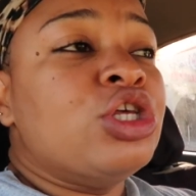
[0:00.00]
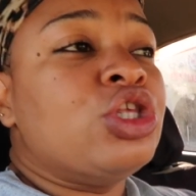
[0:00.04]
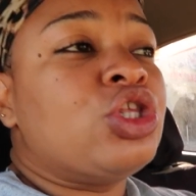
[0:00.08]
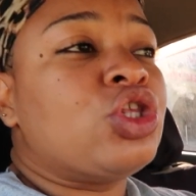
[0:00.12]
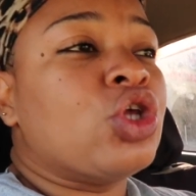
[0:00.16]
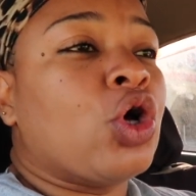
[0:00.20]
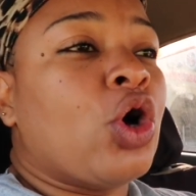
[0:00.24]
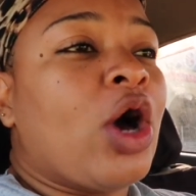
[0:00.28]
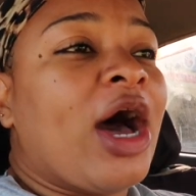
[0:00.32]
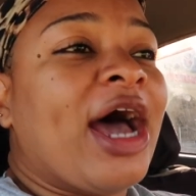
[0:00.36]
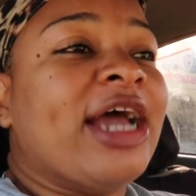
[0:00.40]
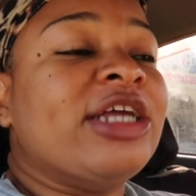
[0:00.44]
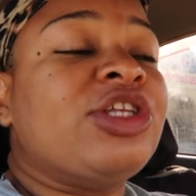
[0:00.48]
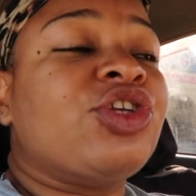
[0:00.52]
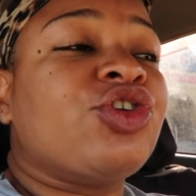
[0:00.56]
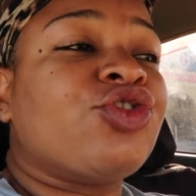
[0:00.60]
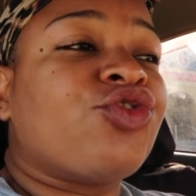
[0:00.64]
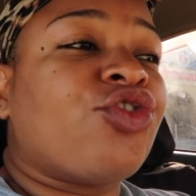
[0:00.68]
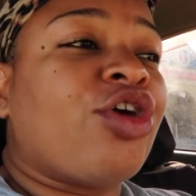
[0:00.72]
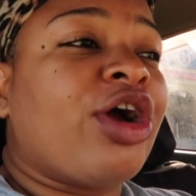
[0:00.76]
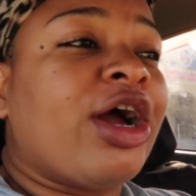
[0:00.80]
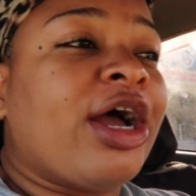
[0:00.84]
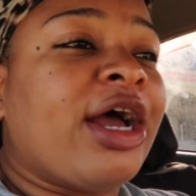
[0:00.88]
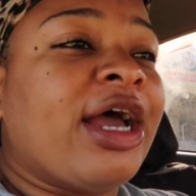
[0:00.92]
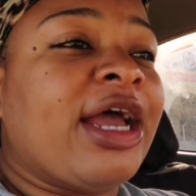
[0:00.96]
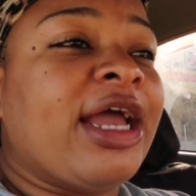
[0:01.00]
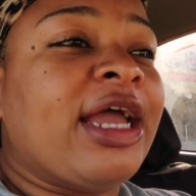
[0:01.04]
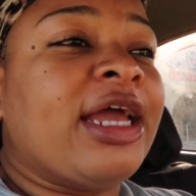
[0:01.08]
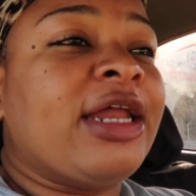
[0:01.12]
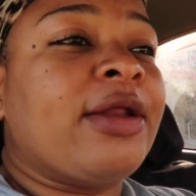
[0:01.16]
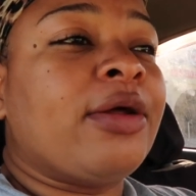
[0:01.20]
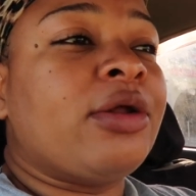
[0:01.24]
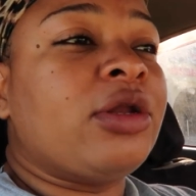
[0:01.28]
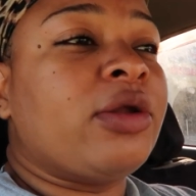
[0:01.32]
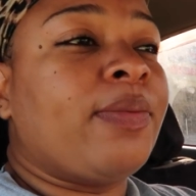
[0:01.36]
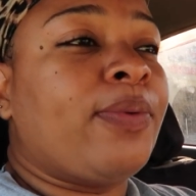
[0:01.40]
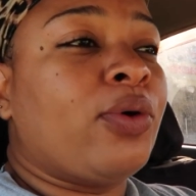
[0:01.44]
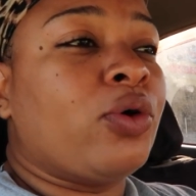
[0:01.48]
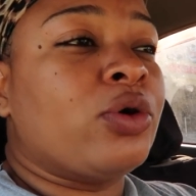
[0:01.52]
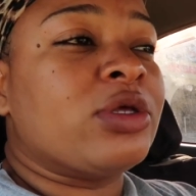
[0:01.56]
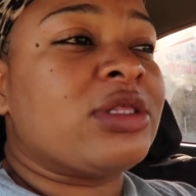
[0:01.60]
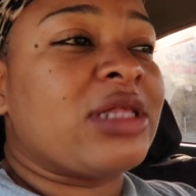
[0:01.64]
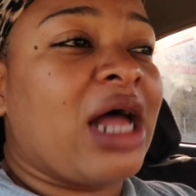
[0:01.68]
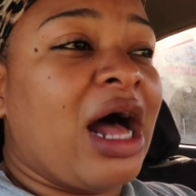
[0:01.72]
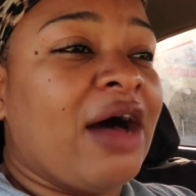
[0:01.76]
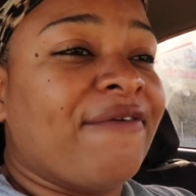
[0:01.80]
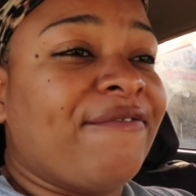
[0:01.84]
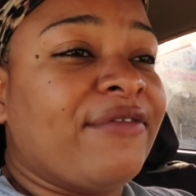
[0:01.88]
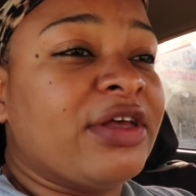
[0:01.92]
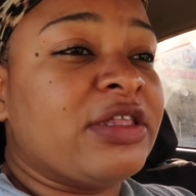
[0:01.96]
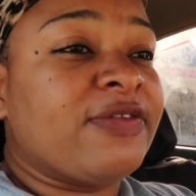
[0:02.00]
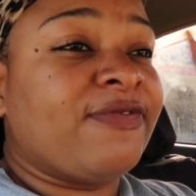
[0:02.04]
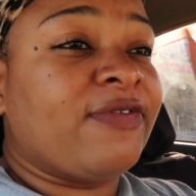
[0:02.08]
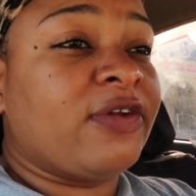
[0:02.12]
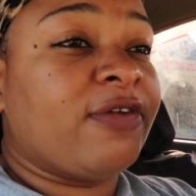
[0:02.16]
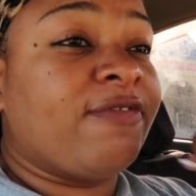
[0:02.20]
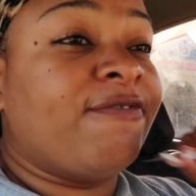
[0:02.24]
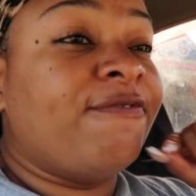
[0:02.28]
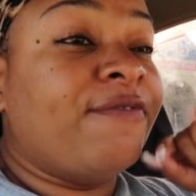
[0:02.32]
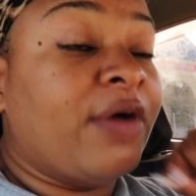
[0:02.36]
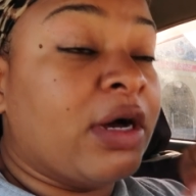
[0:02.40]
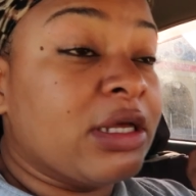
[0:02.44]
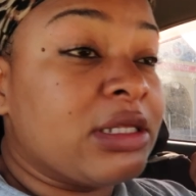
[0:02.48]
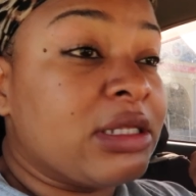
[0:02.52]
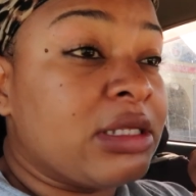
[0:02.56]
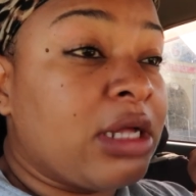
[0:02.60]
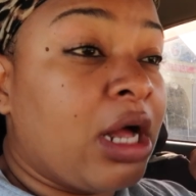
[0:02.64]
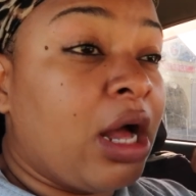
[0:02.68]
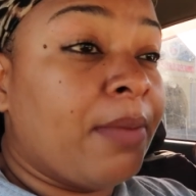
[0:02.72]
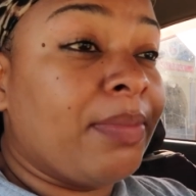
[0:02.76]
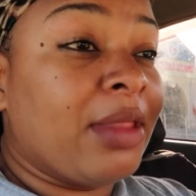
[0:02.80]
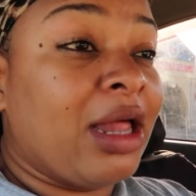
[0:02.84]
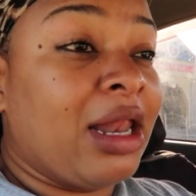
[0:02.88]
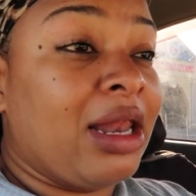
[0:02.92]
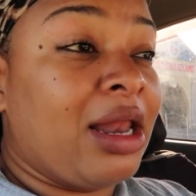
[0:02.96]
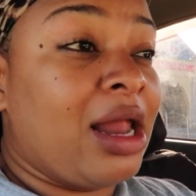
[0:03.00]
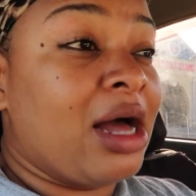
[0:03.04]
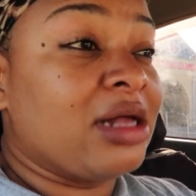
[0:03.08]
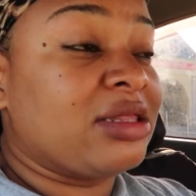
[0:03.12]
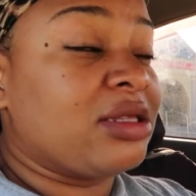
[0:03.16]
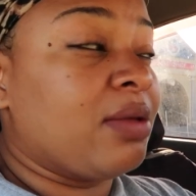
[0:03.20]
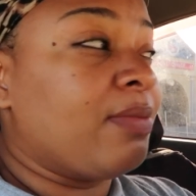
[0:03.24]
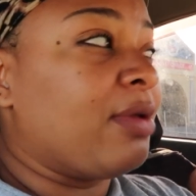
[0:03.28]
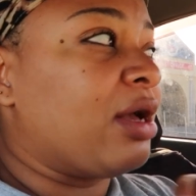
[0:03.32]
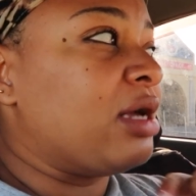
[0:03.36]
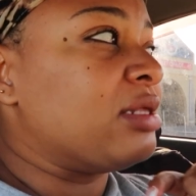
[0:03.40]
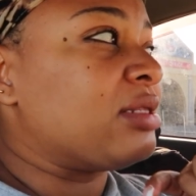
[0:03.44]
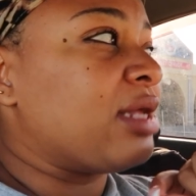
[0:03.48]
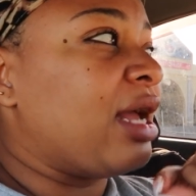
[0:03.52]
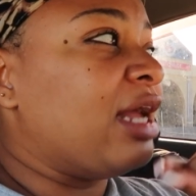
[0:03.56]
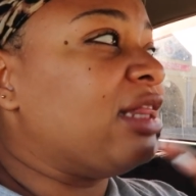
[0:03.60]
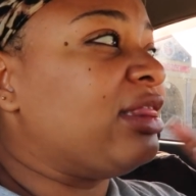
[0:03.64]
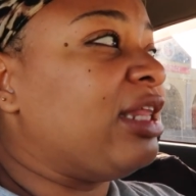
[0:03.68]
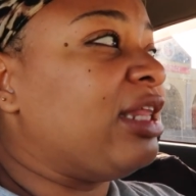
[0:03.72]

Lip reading: So I tried the post office for the first time in a long time, because I